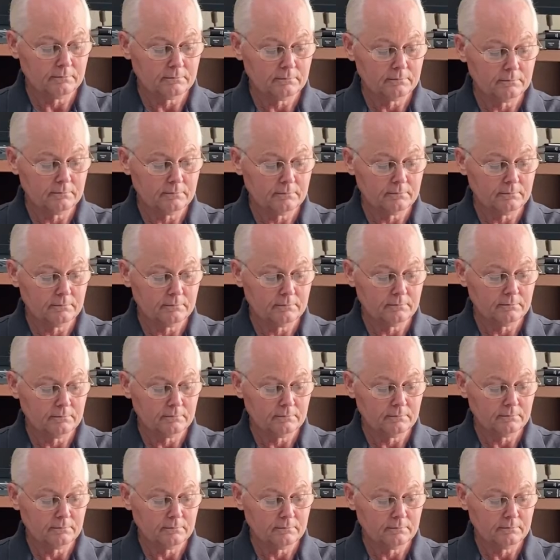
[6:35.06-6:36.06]

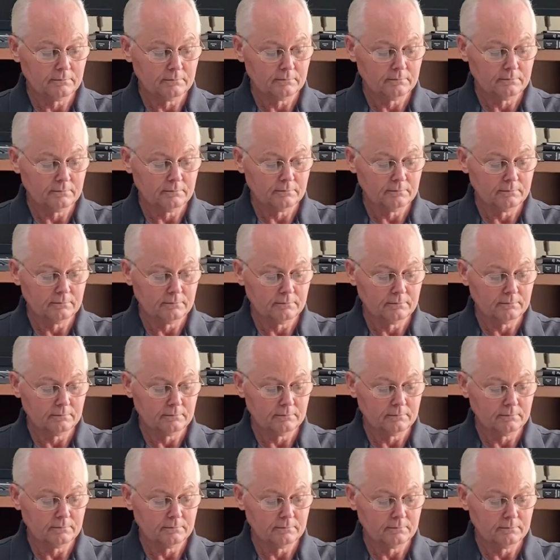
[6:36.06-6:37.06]

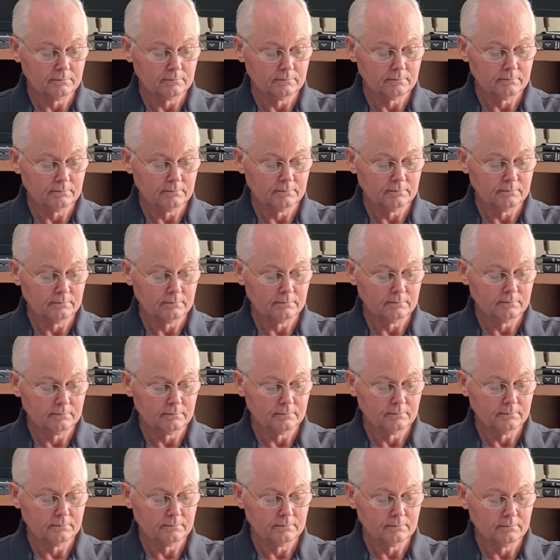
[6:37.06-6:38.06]

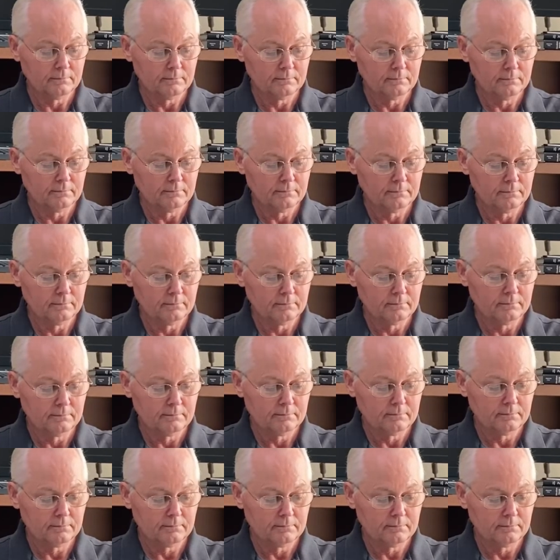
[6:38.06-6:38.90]
Nothing is said.